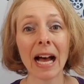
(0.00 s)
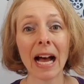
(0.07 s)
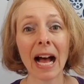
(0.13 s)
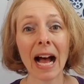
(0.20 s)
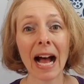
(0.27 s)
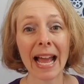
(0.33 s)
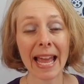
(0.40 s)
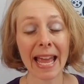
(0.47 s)

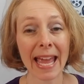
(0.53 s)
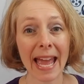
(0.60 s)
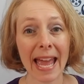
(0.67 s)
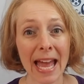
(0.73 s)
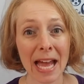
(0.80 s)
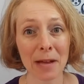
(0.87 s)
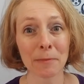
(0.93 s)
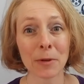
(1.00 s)
I
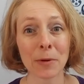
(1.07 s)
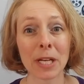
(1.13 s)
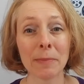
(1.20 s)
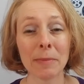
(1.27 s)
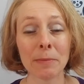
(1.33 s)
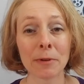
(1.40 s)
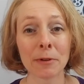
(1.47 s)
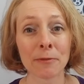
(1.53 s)
am going to
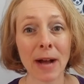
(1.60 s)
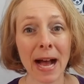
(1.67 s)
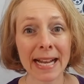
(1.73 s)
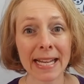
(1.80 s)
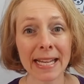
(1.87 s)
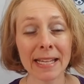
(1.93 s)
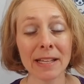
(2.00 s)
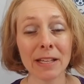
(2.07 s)
be
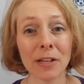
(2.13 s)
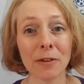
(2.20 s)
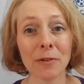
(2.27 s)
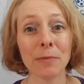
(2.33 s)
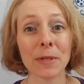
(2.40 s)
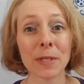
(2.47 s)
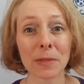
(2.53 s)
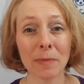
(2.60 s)
providing you
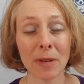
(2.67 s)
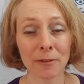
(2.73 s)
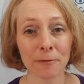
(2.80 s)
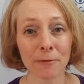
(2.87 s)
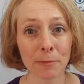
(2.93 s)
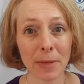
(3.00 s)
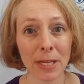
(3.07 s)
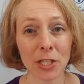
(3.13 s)
with some
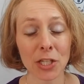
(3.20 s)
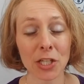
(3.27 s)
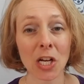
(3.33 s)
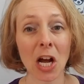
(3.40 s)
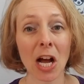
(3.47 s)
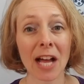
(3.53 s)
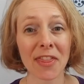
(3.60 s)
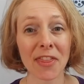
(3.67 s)
information
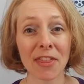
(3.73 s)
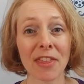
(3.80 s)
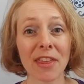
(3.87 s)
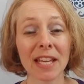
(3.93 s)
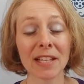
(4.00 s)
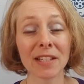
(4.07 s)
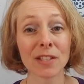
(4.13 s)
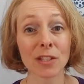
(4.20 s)
on
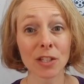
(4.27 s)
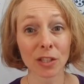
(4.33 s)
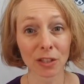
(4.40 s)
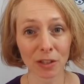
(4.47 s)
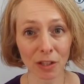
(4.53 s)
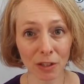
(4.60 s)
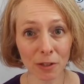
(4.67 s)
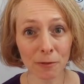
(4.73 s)
things to
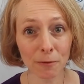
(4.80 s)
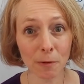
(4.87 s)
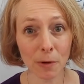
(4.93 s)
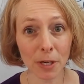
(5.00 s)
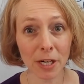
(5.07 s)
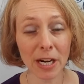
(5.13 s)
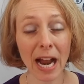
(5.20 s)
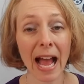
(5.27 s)
look
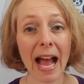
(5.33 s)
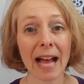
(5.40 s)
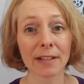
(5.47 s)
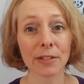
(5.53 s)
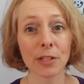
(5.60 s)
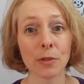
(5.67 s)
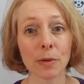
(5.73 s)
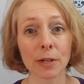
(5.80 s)
for
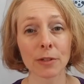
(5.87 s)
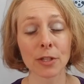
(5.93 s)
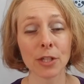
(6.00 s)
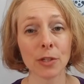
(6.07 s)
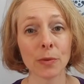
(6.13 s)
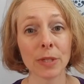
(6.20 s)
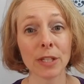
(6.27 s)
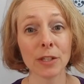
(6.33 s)
as you are
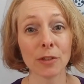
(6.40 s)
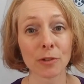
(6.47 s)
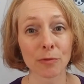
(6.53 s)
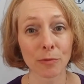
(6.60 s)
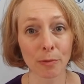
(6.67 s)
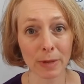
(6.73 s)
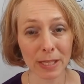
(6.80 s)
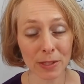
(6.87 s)
doing your
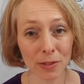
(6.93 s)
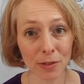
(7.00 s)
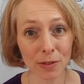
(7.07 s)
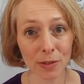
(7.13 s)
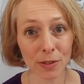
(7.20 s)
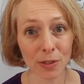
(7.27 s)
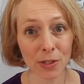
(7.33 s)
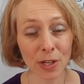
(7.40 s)

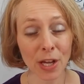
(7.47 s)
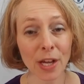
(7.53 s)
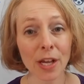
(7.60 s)
research